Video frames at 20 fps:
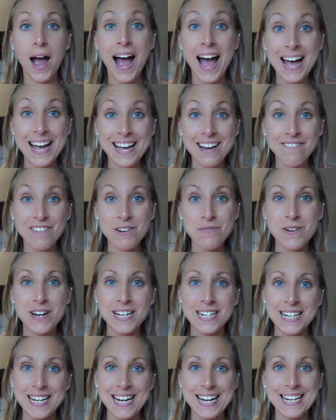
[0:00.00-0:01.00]
Hi
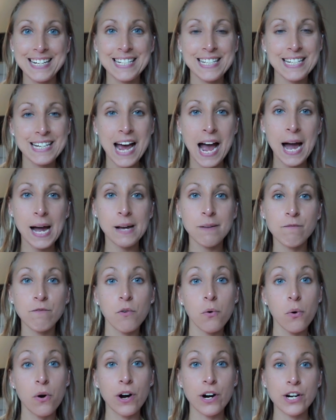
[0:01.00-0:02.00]
everyone, it's time
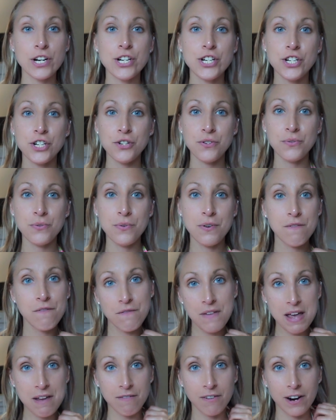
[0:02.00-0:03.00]
for June
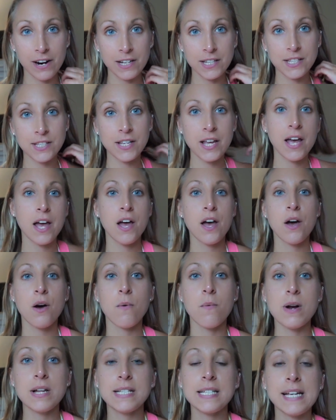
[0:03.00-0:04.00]
favorites.
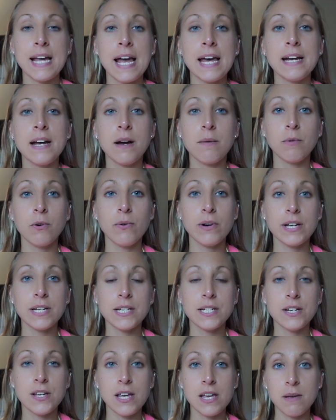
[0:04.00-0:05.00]
Once again, I'm
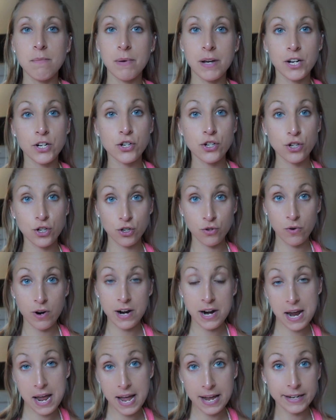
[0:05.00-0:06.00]
going to keep it
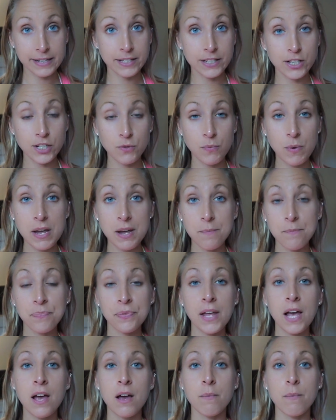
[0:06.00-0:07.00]
short and sweet
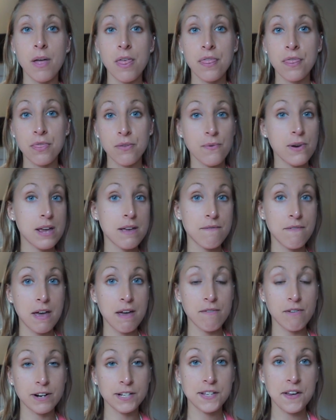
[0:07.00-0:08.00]
with three
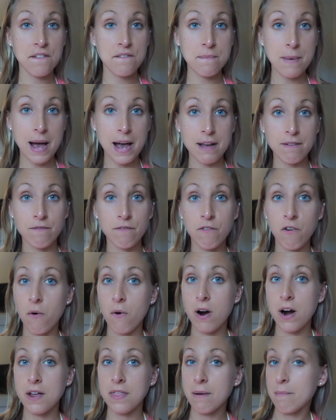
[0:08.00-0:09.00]
favorites of mine
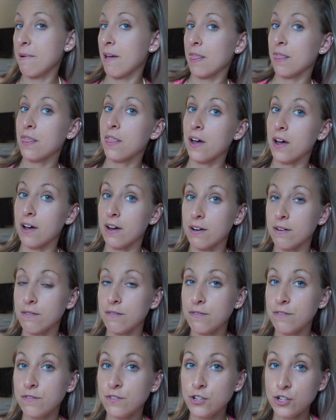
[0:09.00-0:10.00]
for the month
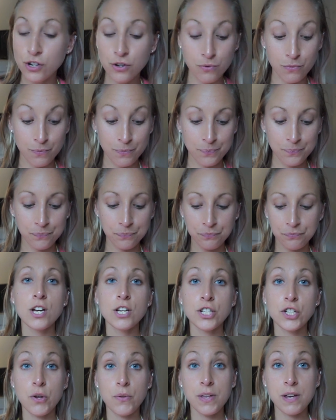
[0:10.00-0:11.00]
of June.
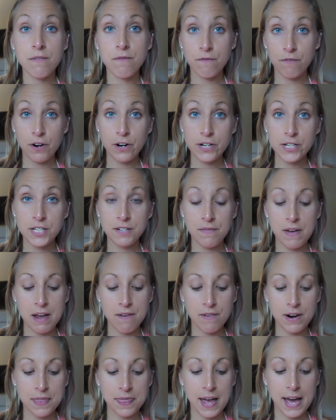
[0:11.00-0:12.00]
So the first
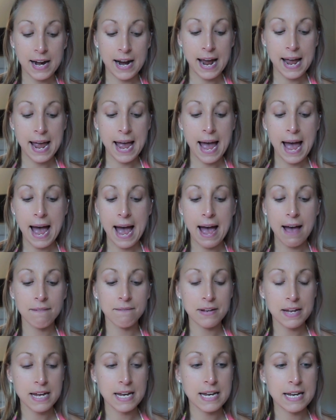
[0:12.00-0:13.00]
favorite that I
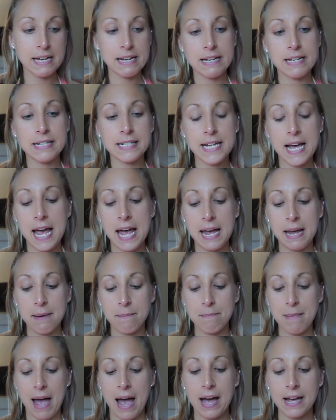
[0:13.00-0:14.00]
have is a
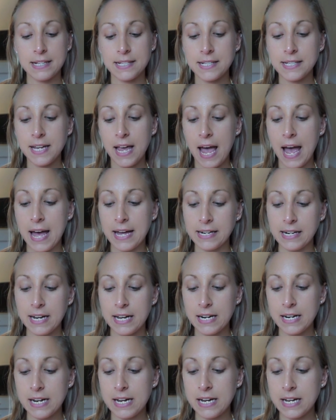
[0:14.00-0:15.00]
mask, and
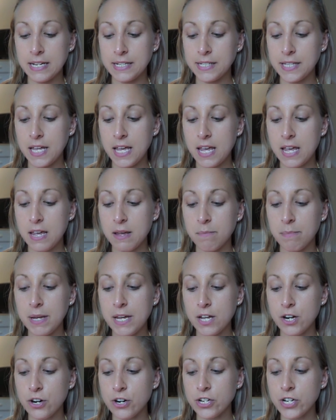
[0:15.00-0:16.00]
it is the
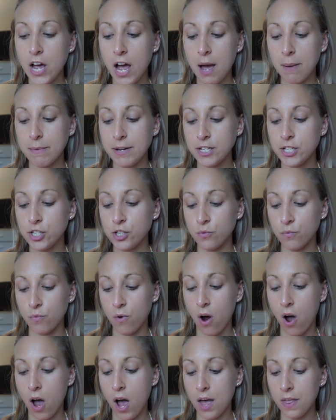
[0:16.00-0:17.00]
Peter Thomas
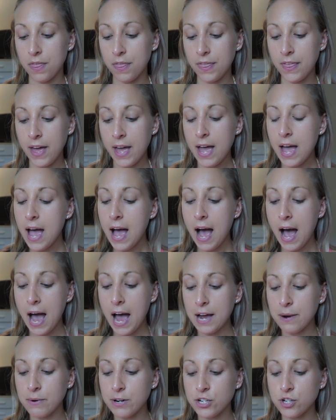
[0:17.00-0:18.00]
Roth
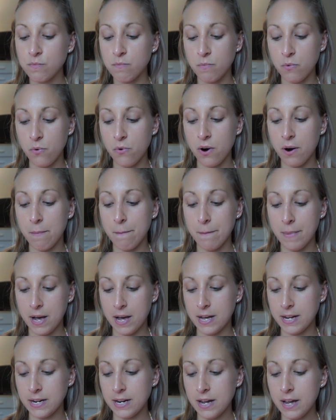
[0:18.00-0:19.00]
Irish Moor
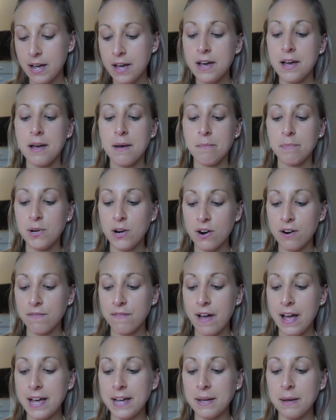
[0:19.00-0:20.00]
Mud
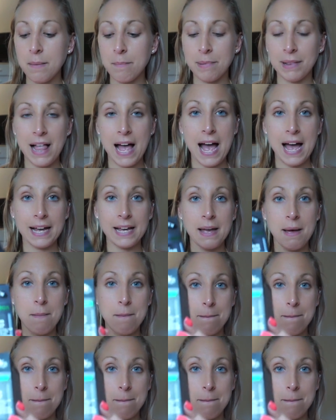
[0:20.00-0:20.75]
Purifying Black